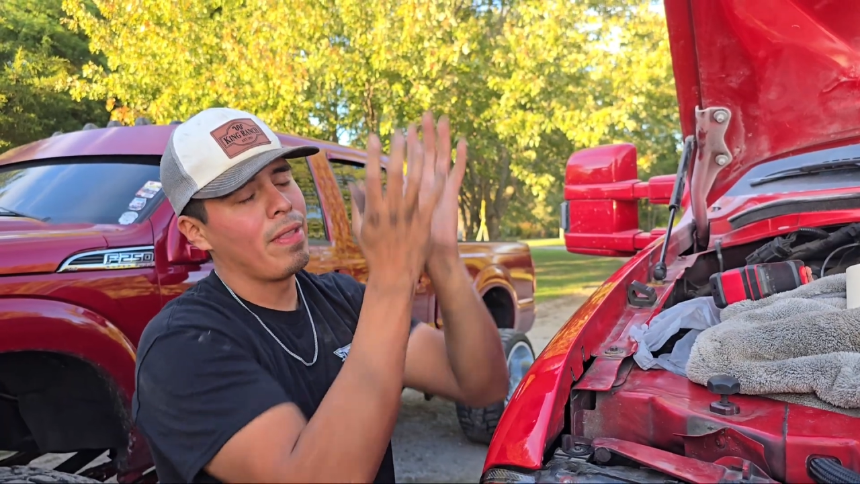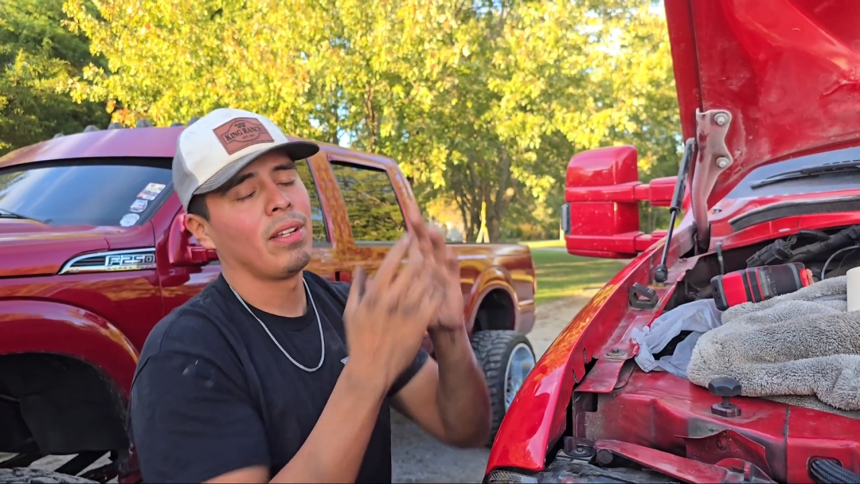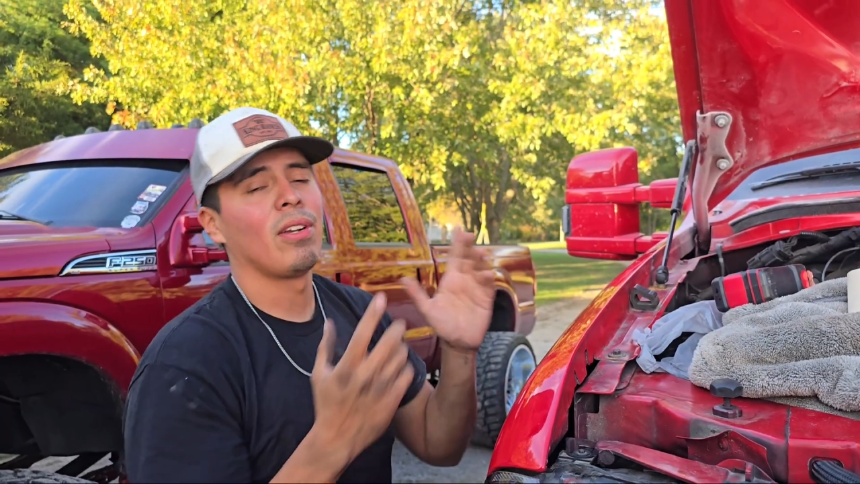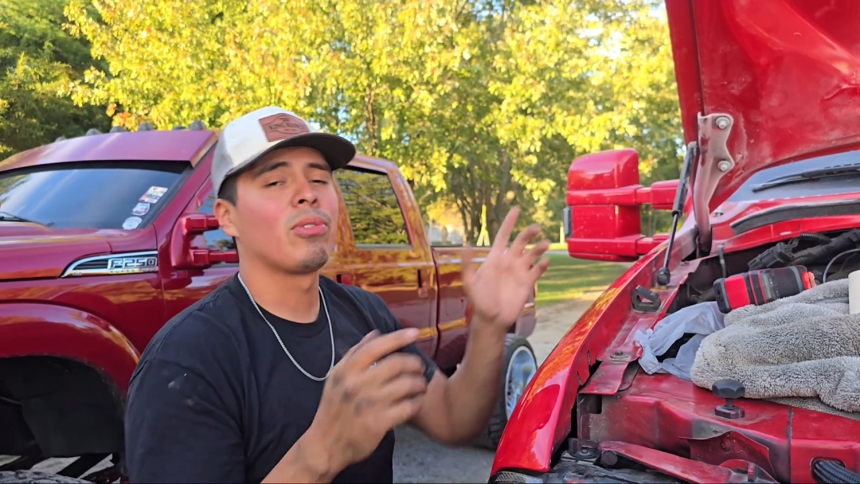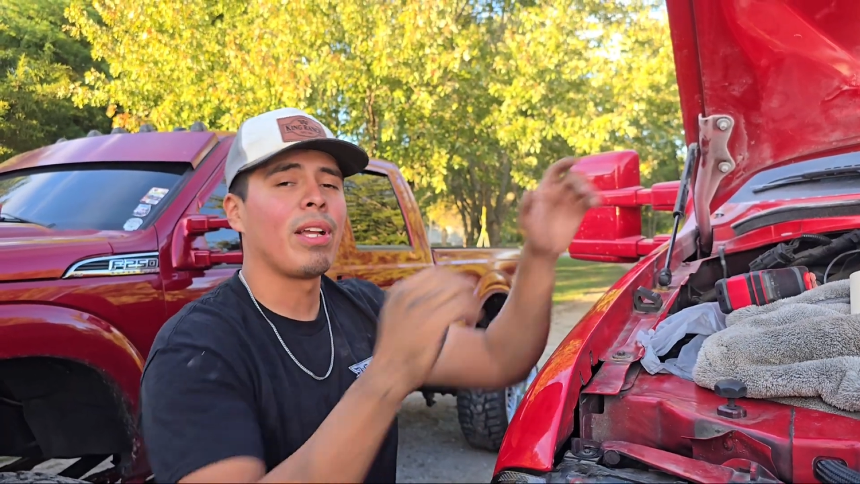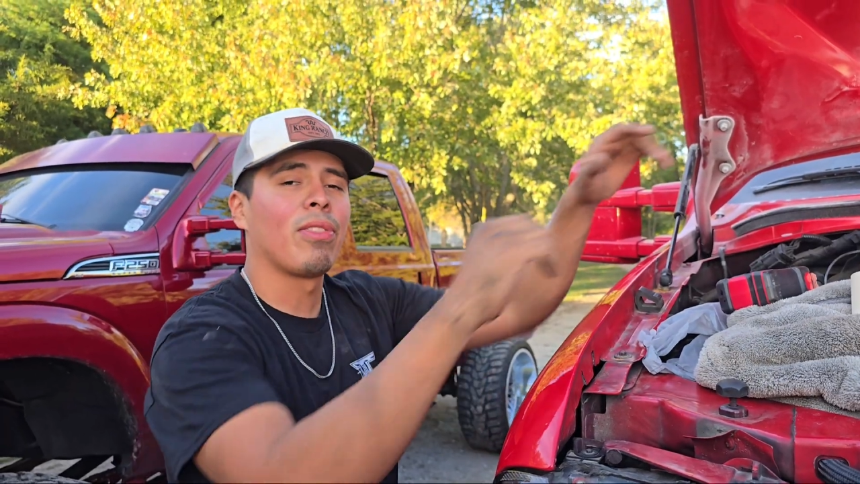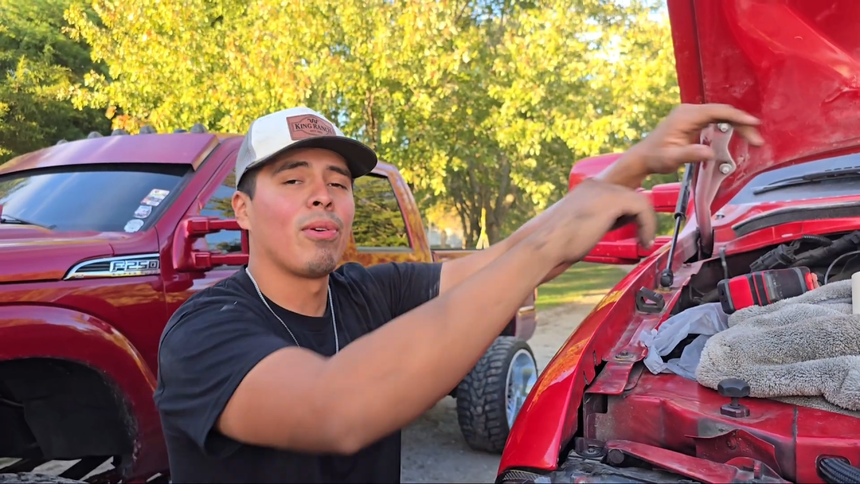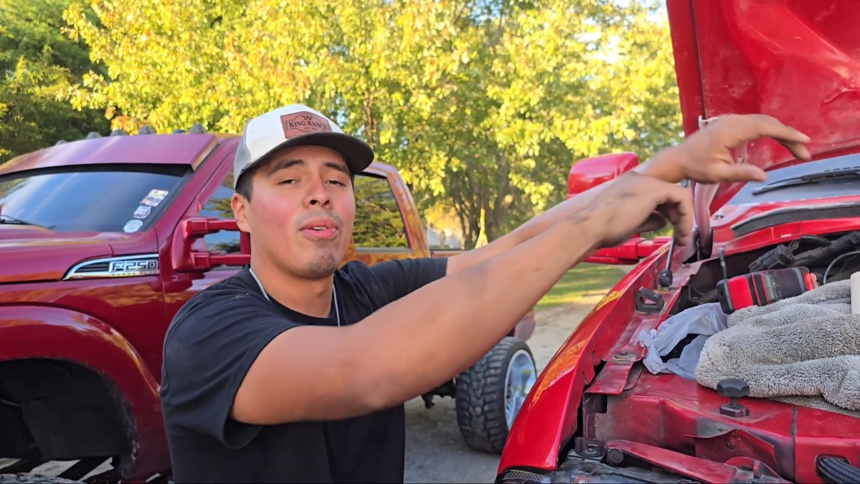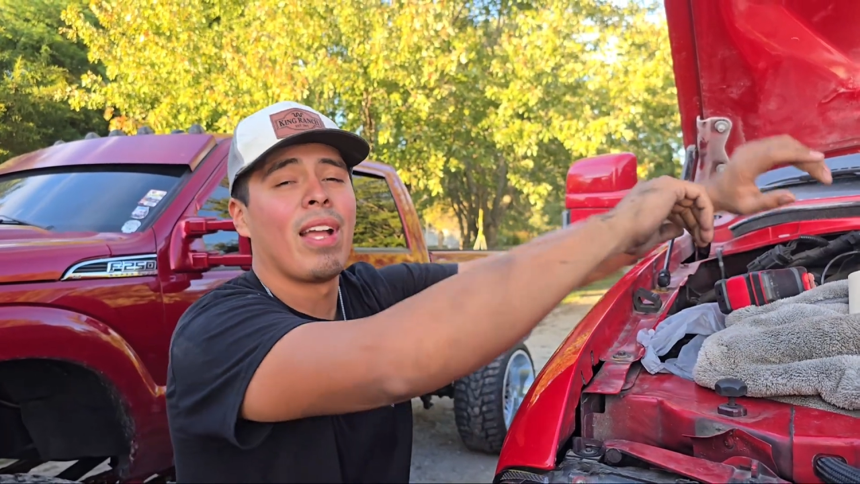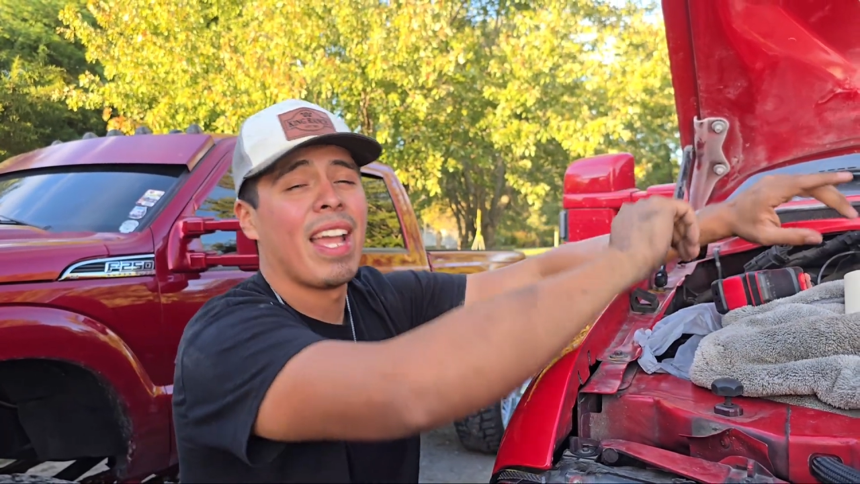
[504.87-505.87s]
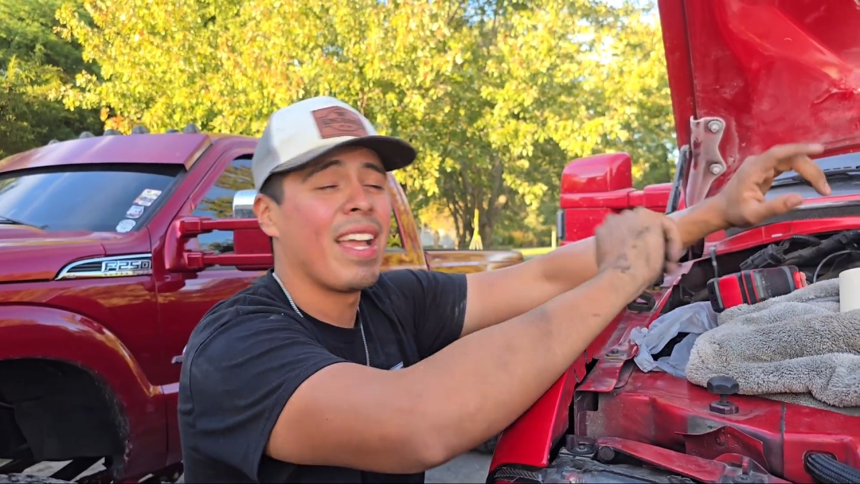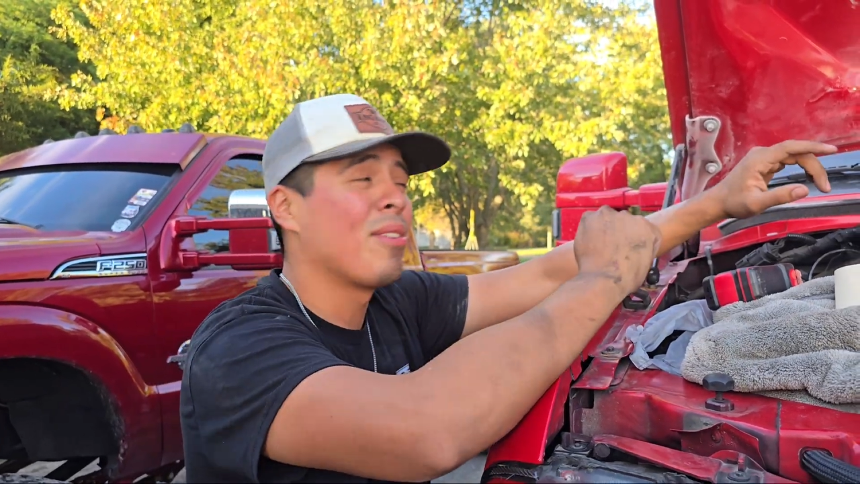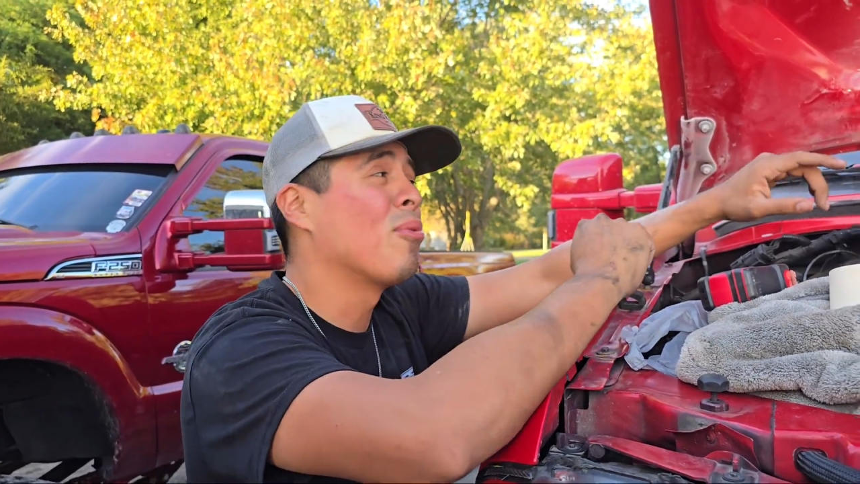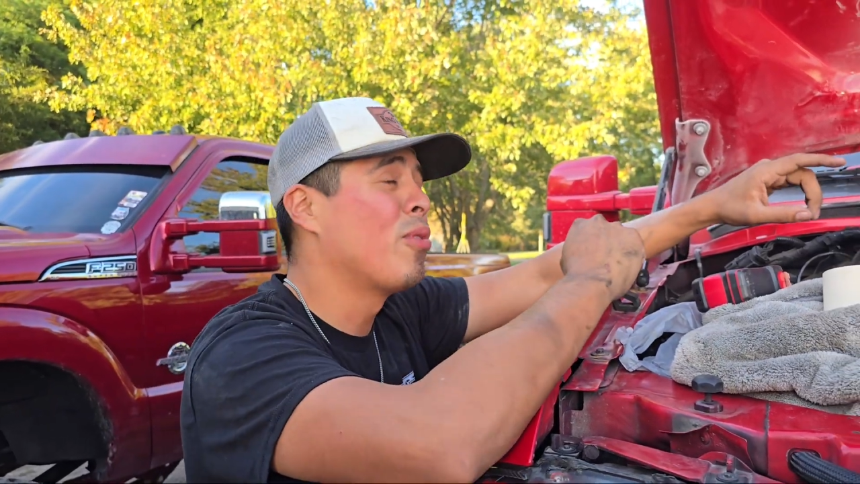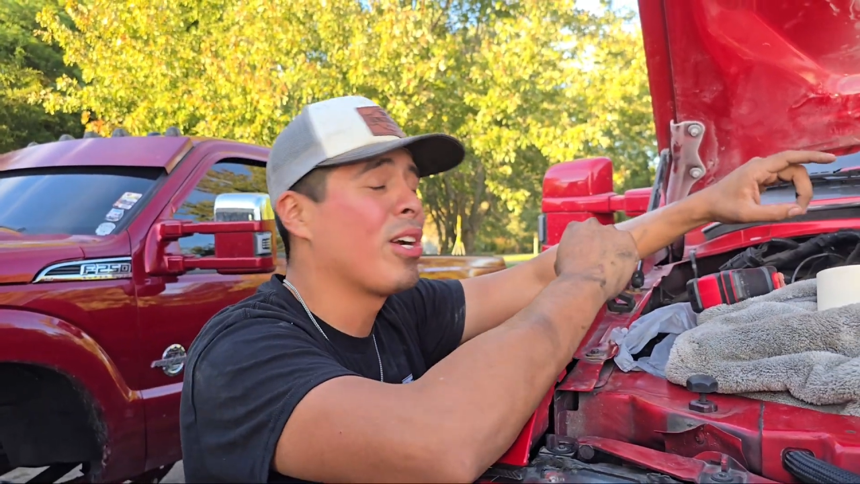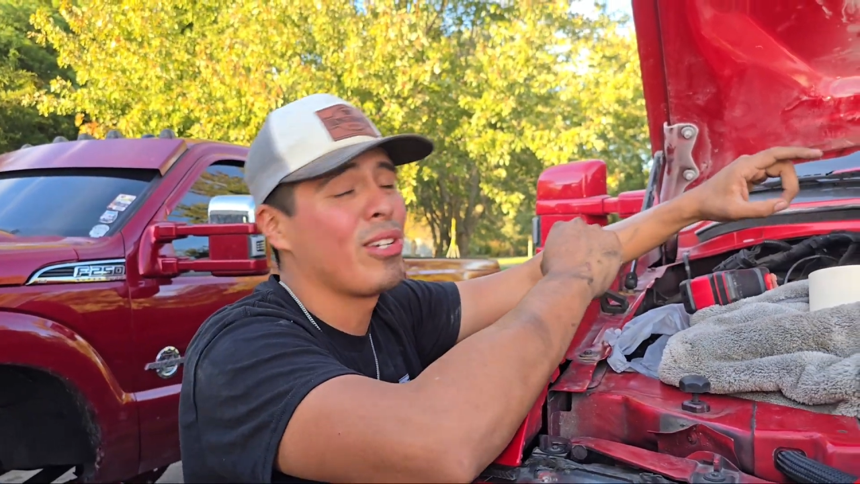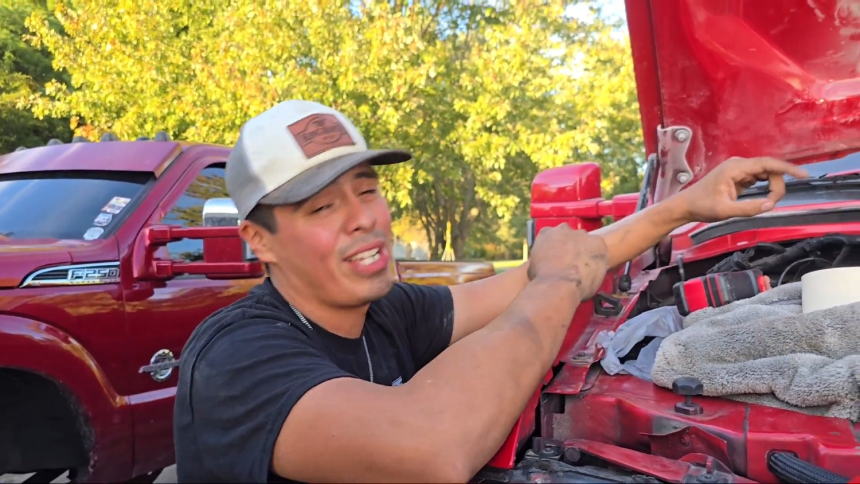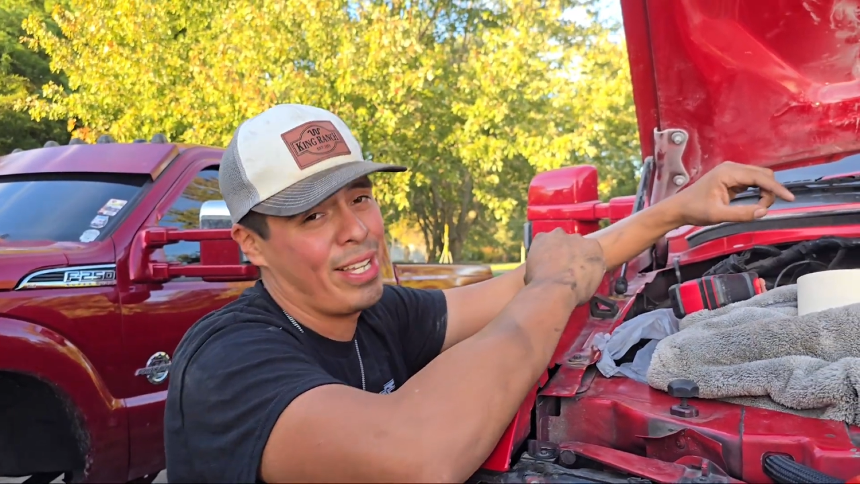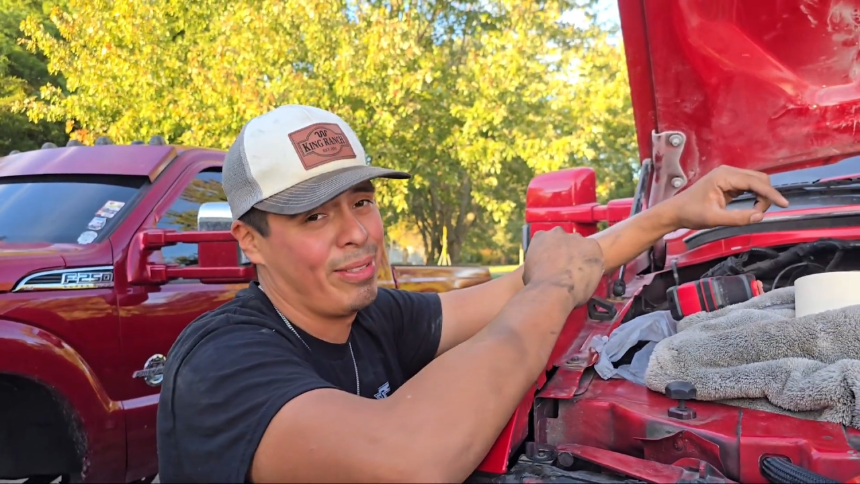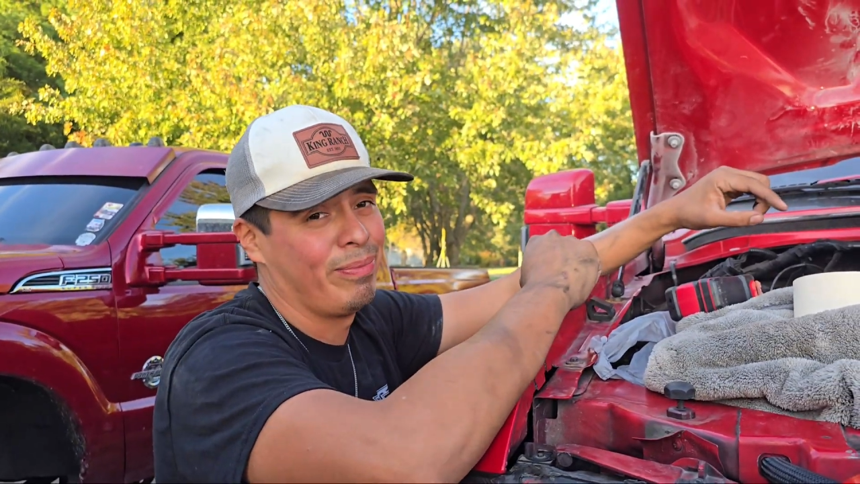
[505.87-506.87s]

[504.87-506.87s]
goes right through, and we're done.